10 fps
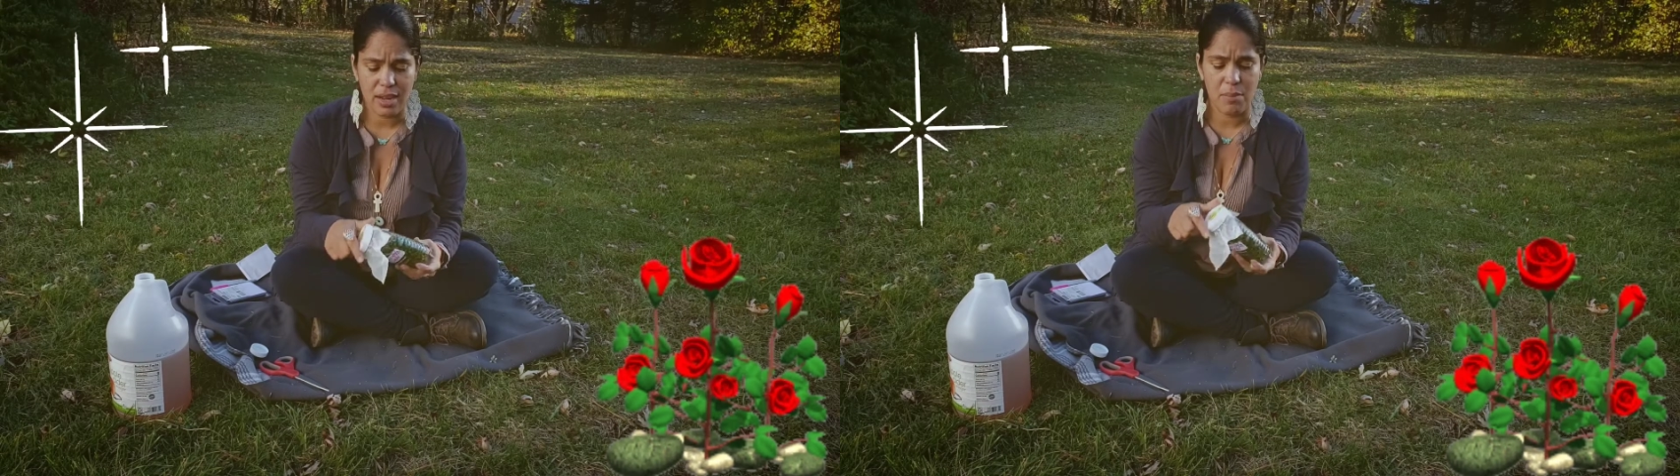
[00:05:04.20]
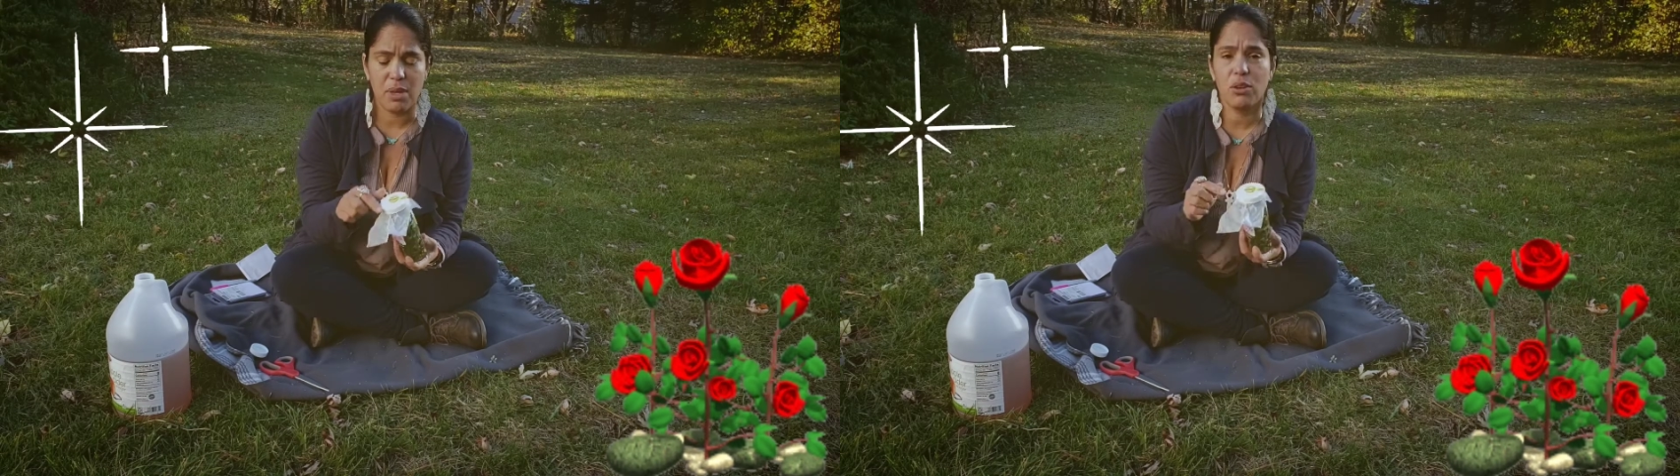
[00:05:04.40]

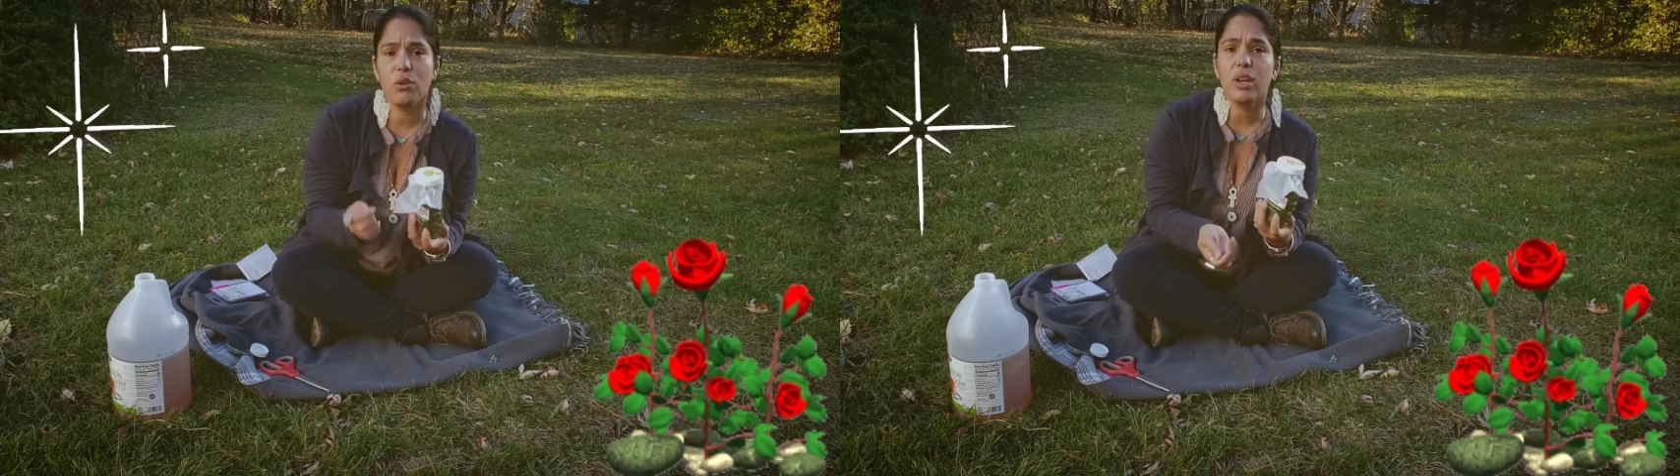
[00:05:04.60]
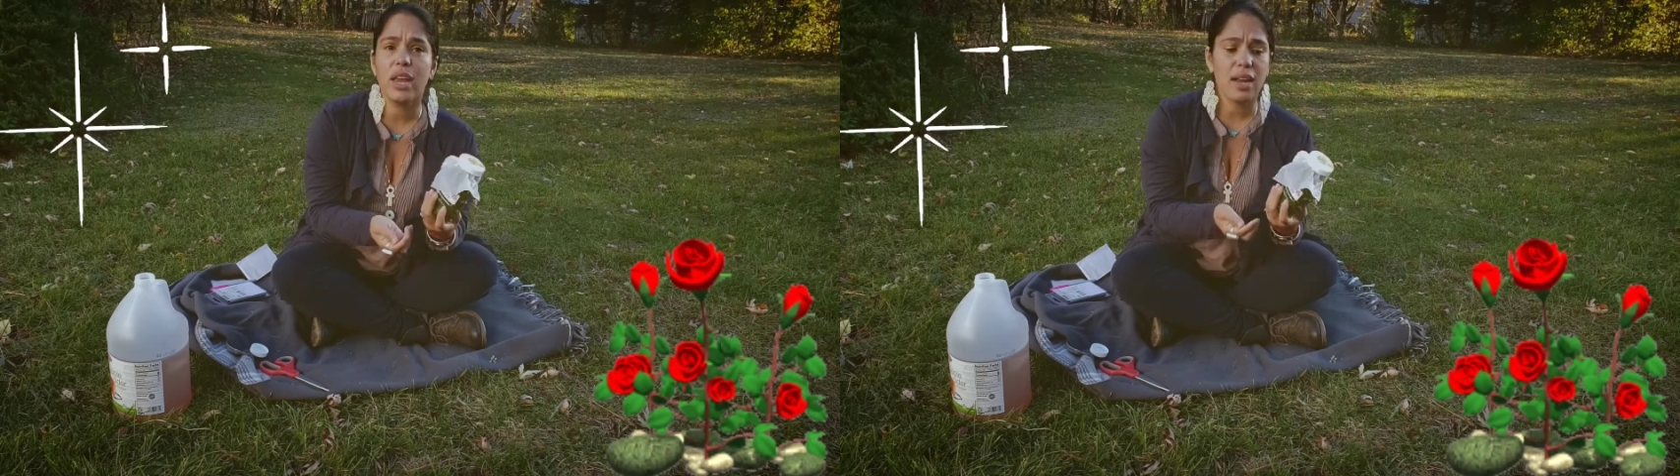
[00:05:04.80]
I mean, you
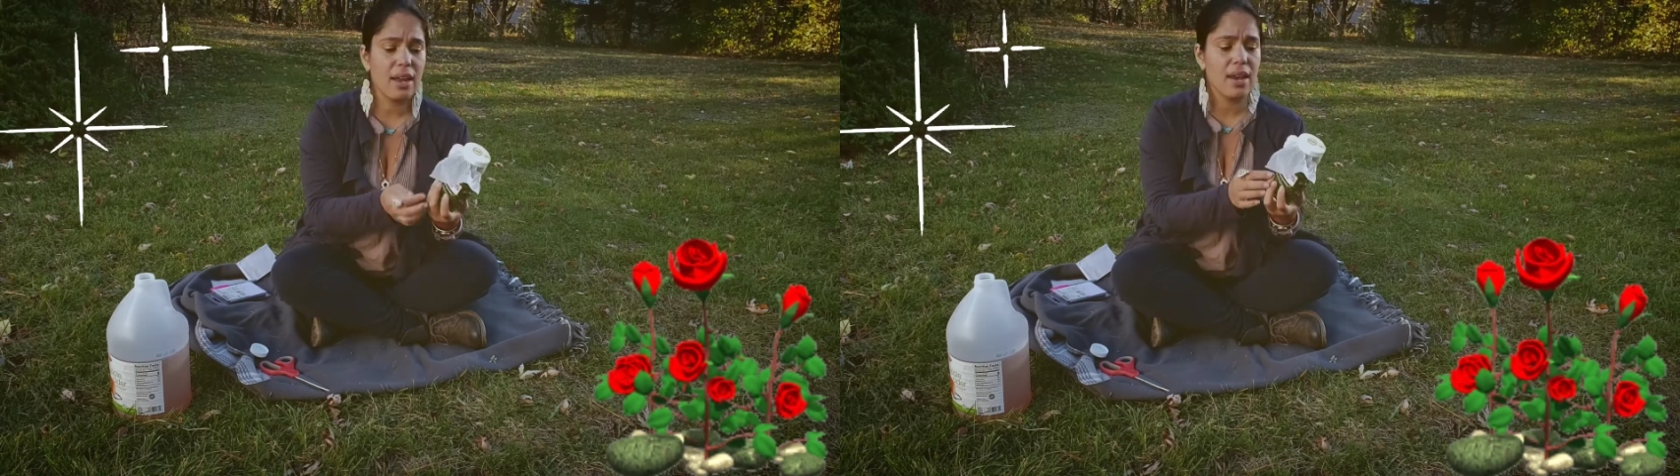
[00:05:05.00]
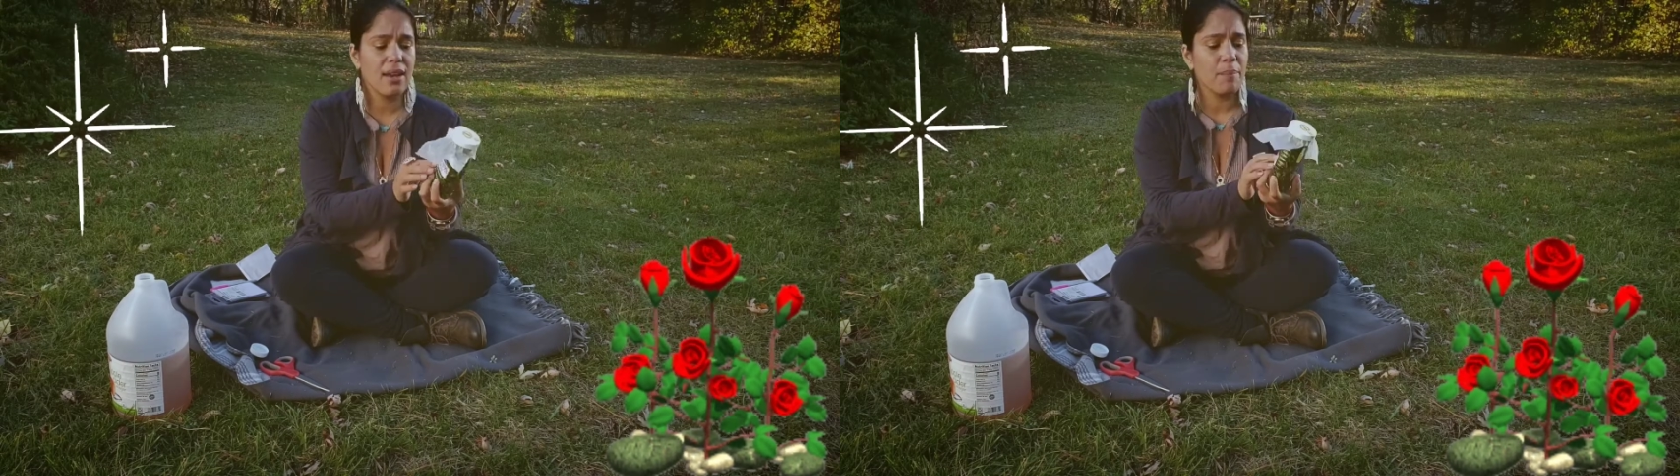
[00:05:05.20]
could get
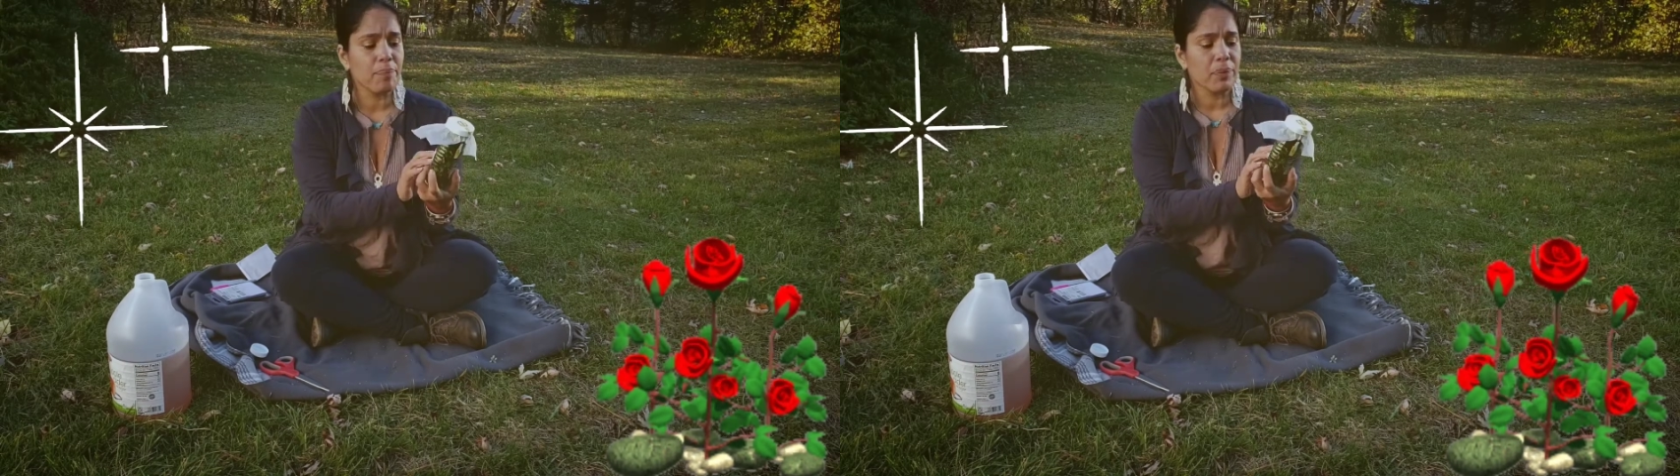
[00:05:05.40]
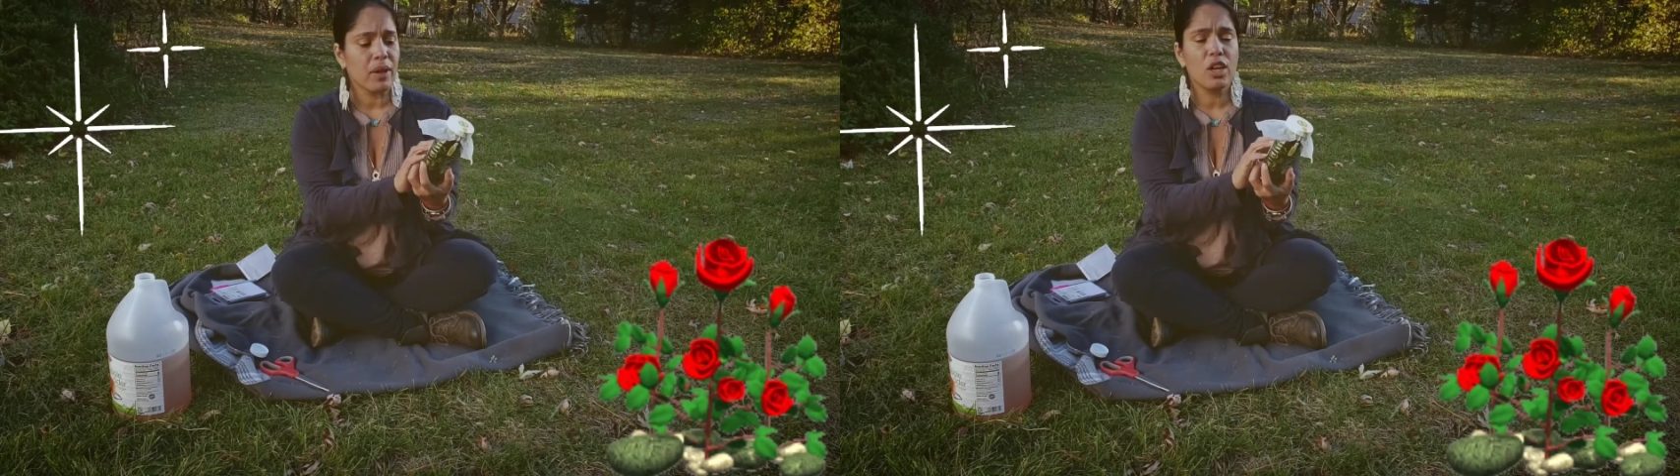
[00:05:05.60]
like
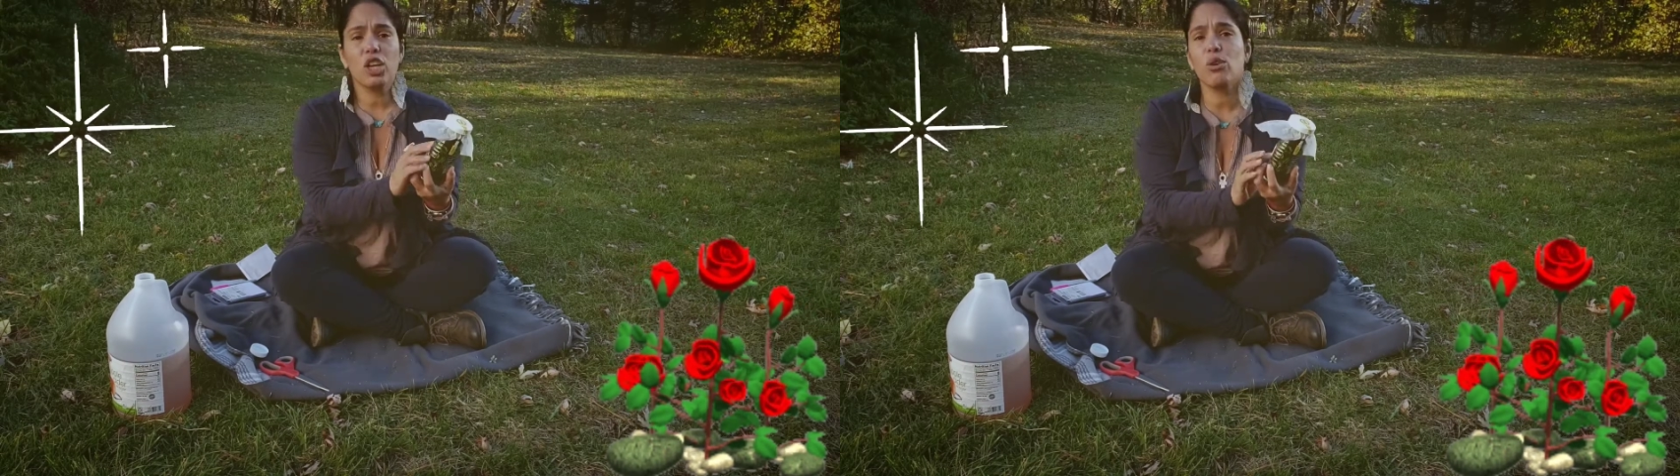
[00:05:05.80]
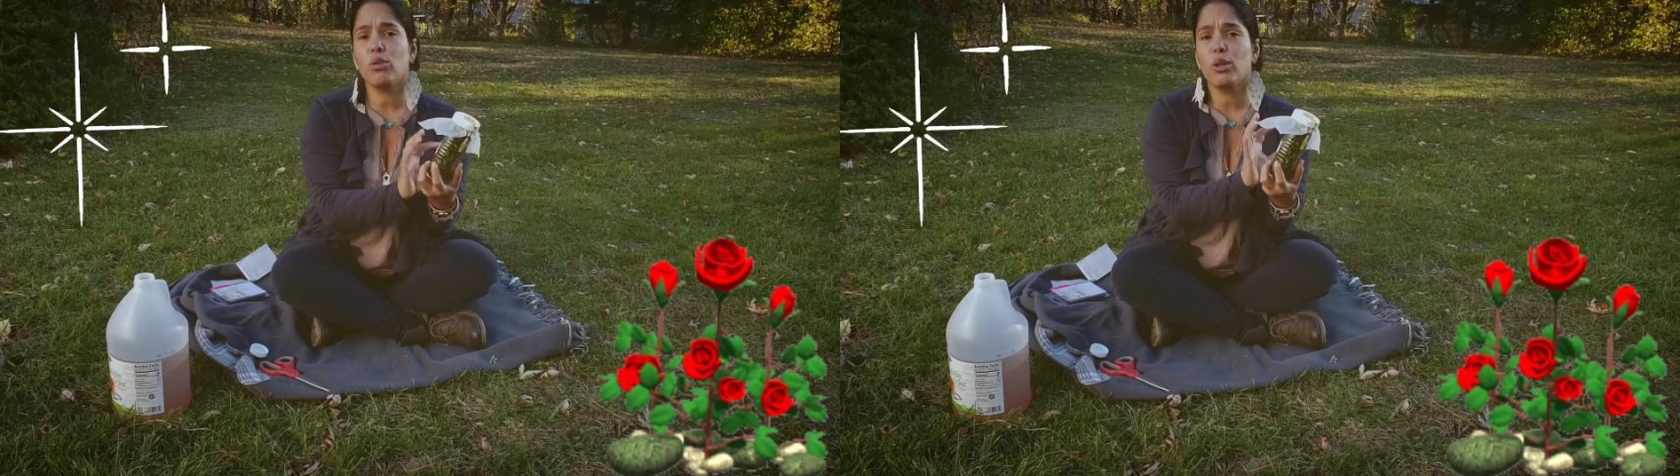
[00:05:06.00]
cute